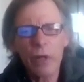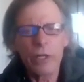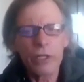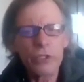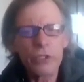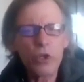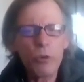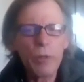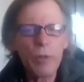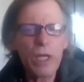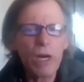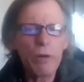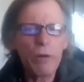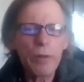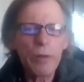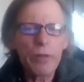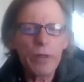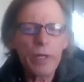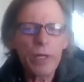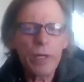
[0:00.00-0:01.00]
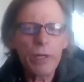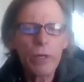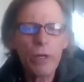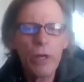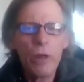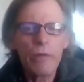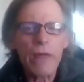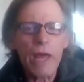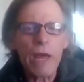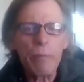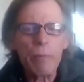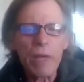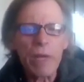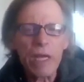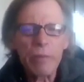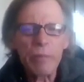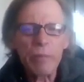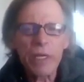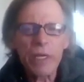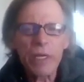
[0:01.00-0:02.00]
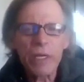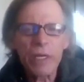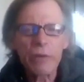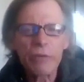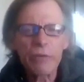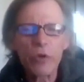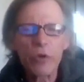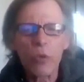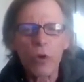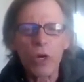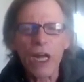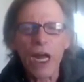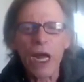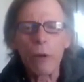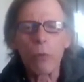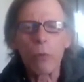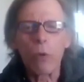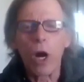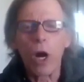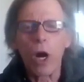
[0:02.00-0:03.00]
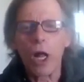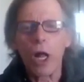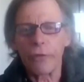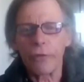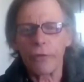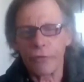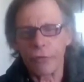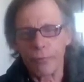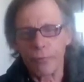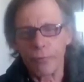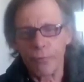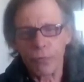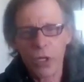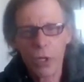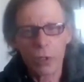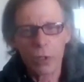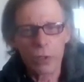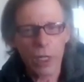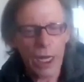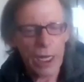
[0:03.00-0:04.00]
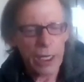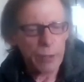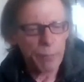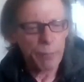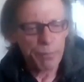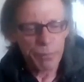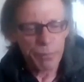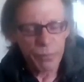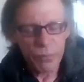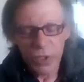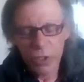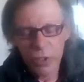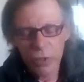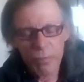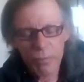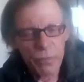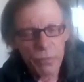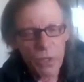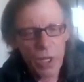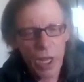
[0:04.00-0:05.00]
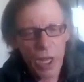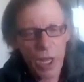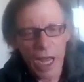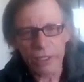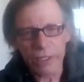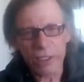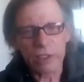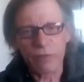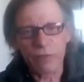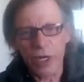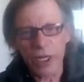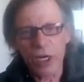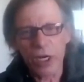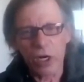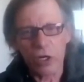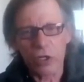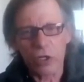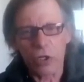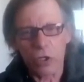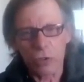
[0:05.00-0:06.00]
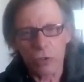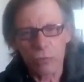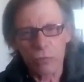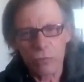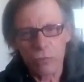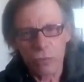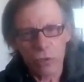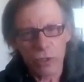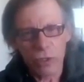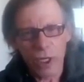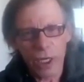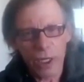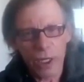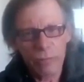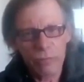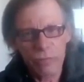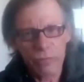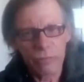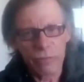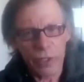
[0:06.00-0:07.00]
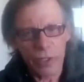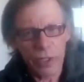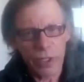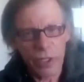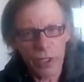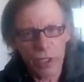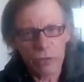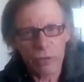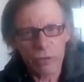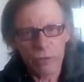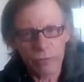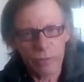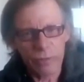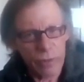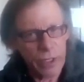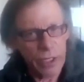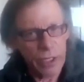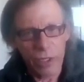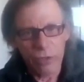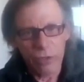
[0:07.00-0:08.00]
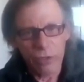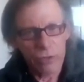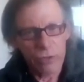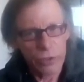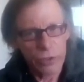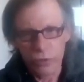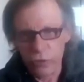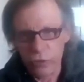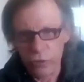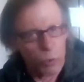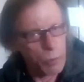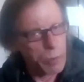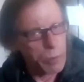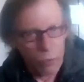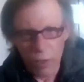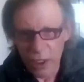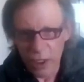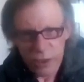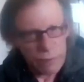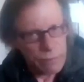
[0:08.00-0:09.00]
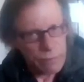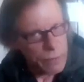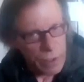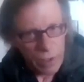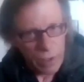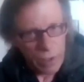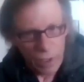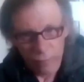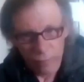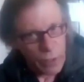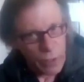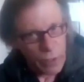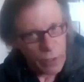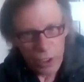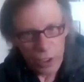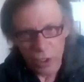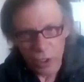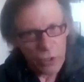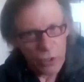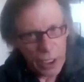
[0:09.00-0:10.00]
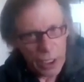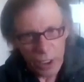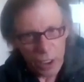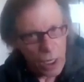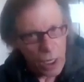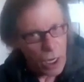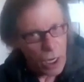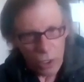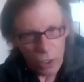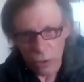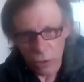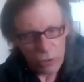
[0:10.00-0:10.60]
They showed me everything that made me into what I was. Like had this funny uncle. Okay, funny uncles. Nobody wants a funny uncle at all.